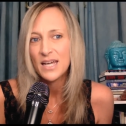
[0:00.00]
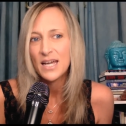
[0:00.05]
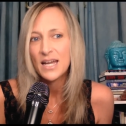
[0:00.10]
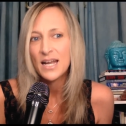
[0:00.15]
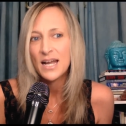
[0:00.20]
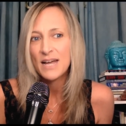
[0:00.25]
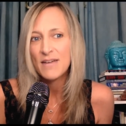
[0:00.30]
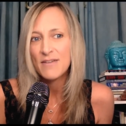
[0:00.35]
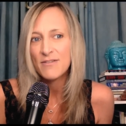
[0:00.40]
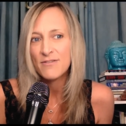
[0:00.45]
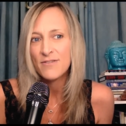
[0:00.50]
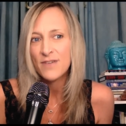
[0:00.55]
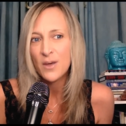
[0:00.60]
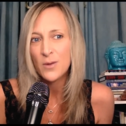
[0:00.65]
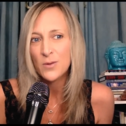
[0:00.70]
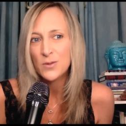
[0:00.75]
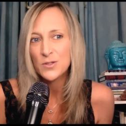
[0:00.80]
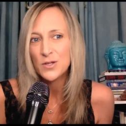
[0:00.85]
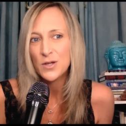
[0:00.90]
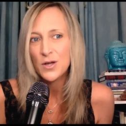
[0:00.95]
And I have
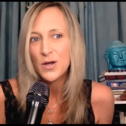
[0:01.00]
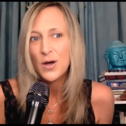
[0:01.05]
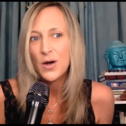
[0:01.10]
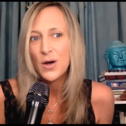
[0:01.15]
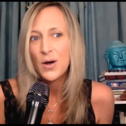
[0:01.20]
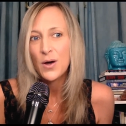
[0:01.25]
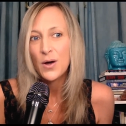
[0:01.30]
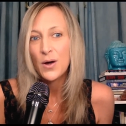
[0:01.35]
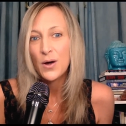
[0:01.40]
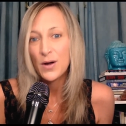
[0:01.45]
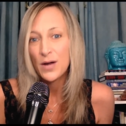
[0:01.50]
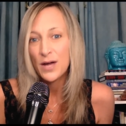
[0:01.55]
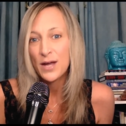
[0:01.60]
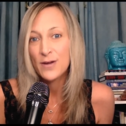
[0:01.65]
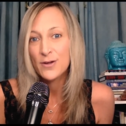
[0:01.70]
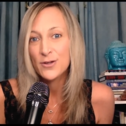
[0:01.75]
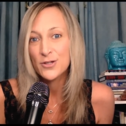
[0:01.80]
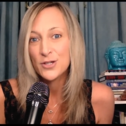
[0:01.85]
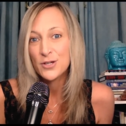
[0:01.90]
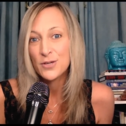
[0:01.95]
felt her
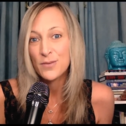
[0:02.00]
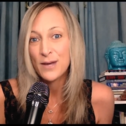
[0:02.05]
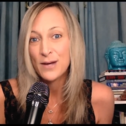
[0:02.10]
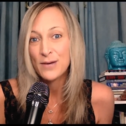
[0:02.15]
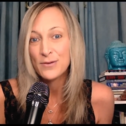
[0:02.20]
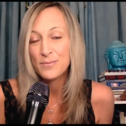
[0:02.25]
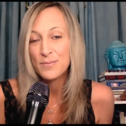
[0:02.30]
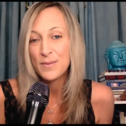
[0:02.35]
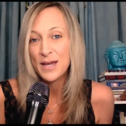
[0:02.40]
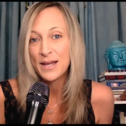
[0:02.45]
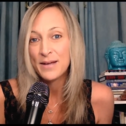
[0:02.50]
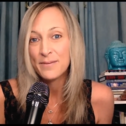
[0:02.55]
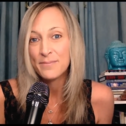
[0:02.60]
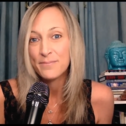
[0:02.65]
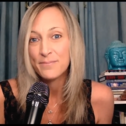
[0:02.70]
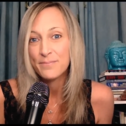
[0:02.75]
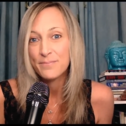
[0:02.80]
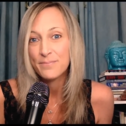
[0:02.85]
energy around me.